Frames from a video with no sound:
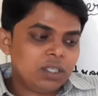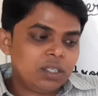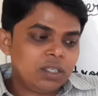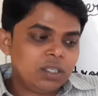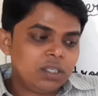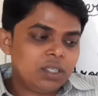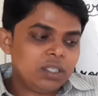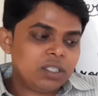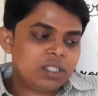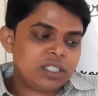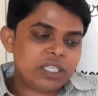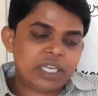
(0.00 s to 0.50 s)

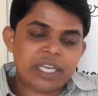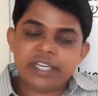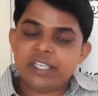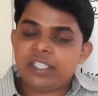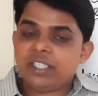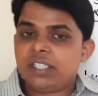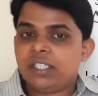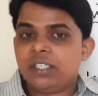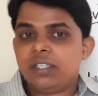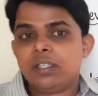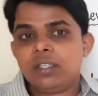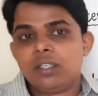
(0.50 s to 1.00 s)
His side.
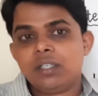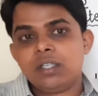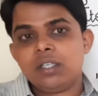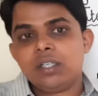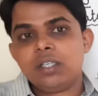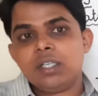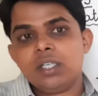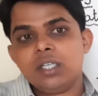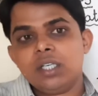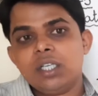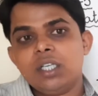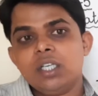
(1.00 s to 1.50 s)

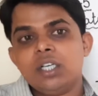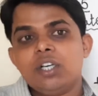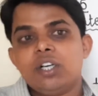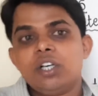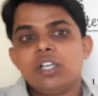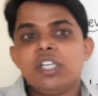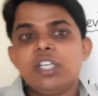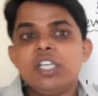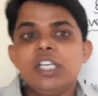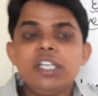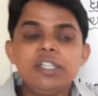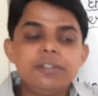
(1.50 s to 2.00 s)

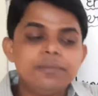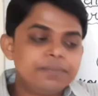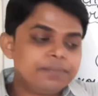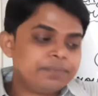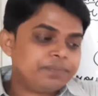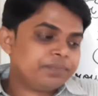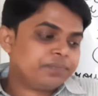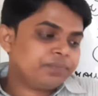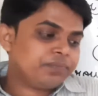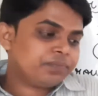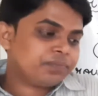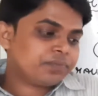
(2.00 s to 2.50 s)
Okay?
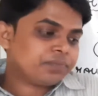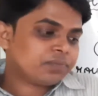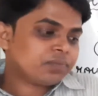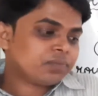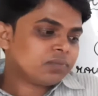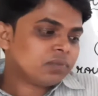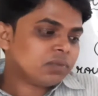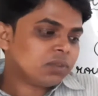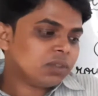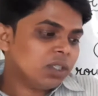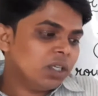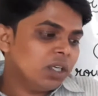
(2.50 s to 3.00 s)

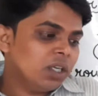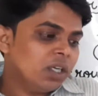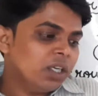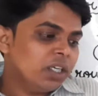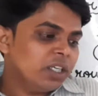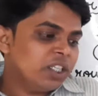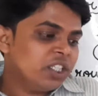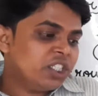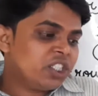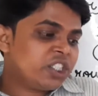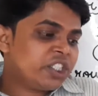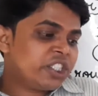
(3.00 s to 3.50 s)

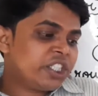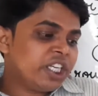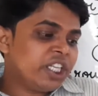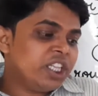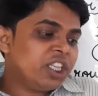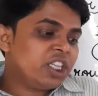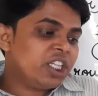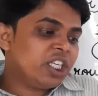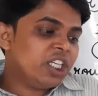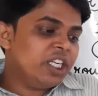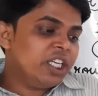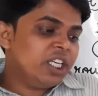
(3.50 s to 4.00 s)

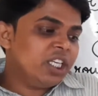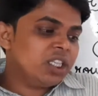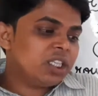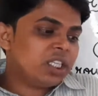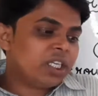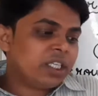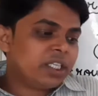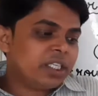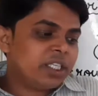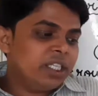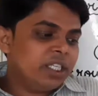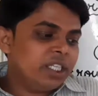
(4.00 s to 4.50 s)
Strengthening
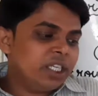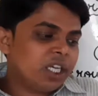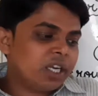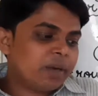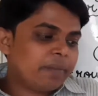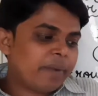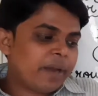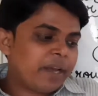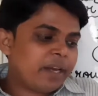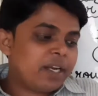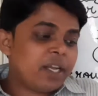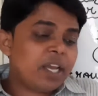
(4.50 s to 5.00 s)
the inner
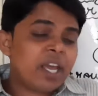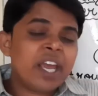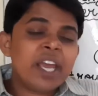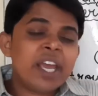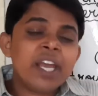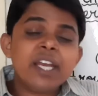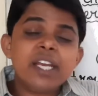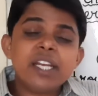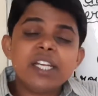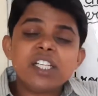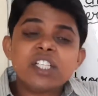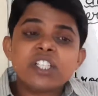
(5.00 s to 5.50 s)
man.
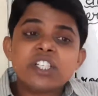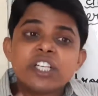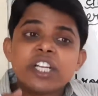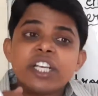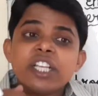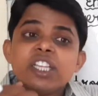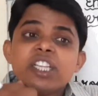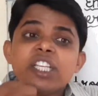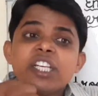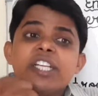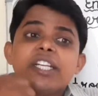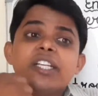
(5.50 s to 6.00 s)
And
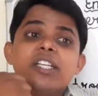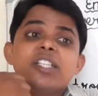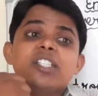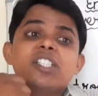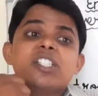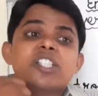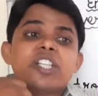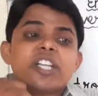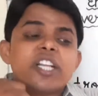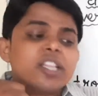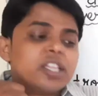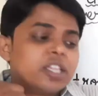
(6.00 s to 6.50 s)
strengthening
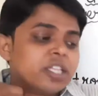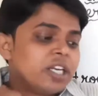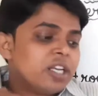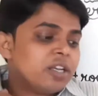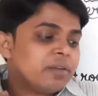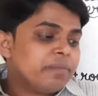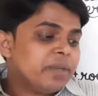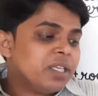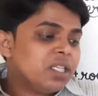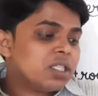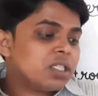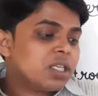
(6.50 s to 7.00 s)

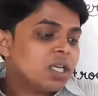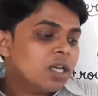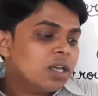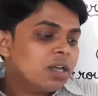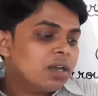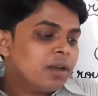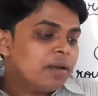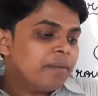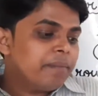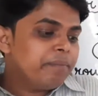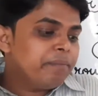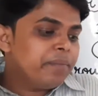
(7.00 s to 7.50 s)
means
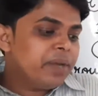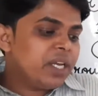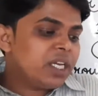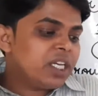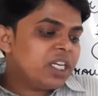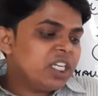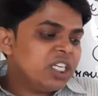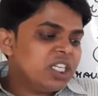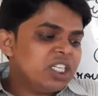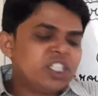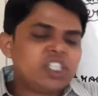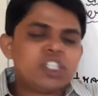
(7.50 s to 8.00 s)

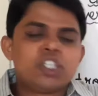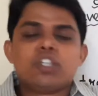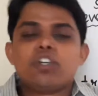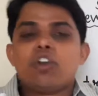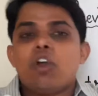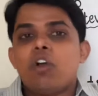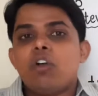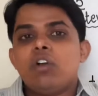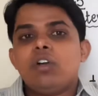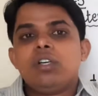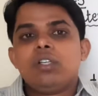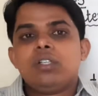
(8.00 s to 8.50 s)
making
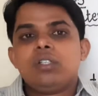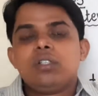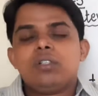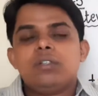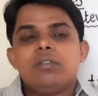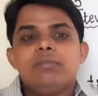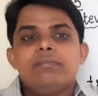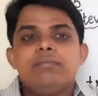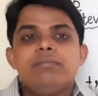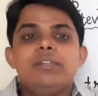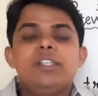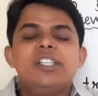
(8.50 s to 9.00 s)
stronger.
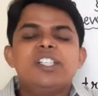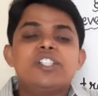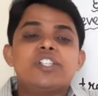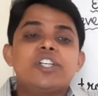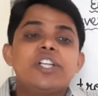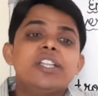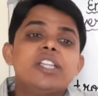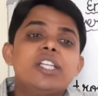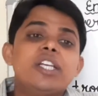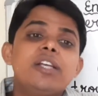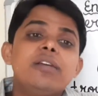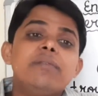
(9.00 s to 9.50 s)

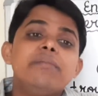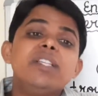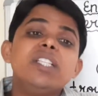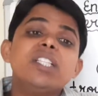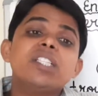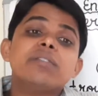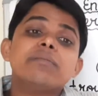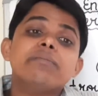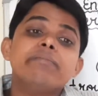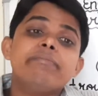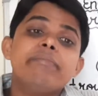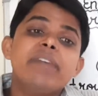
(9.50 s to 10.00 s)
Strengthening
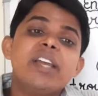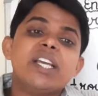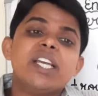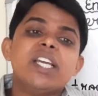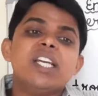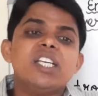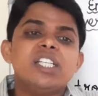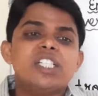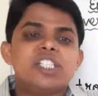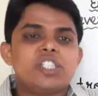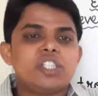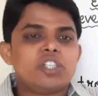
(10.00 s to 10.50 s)
means
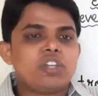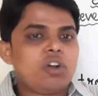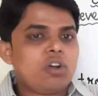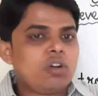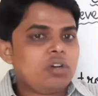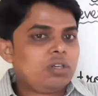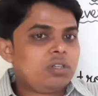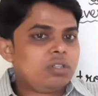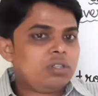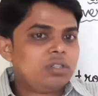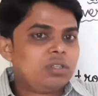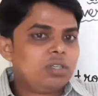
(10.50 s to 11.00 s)
making
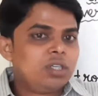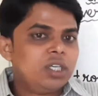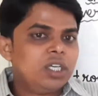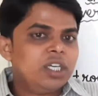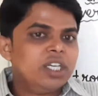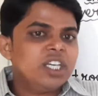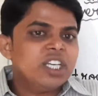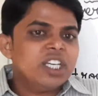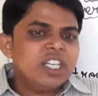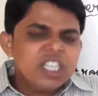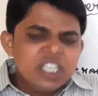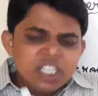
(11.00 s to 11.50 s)
stronger.
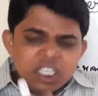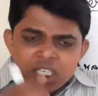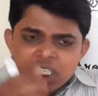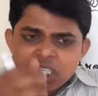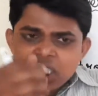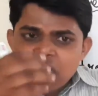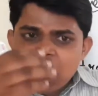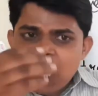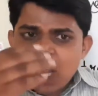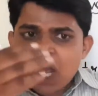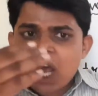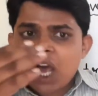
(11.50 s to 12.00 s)

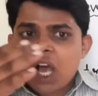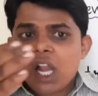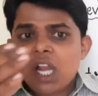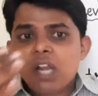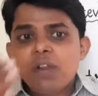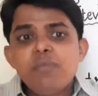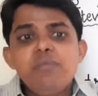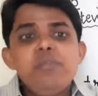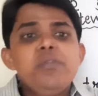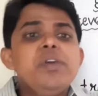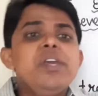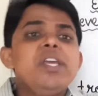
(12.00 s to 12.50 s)
He
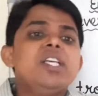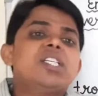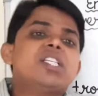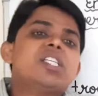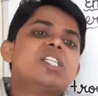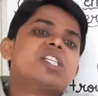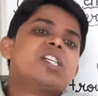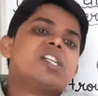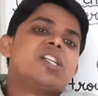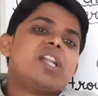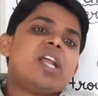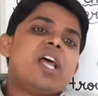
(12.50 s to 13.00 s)
always
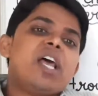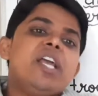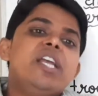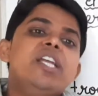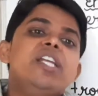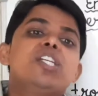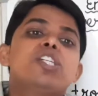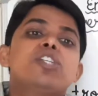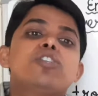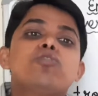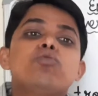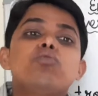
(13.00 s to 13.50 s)

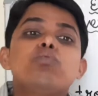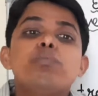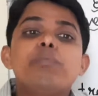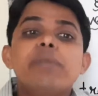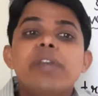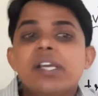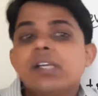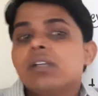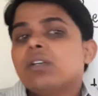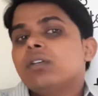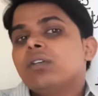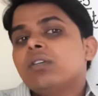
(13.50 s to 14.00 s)
tries to
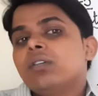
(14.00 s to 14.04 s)
make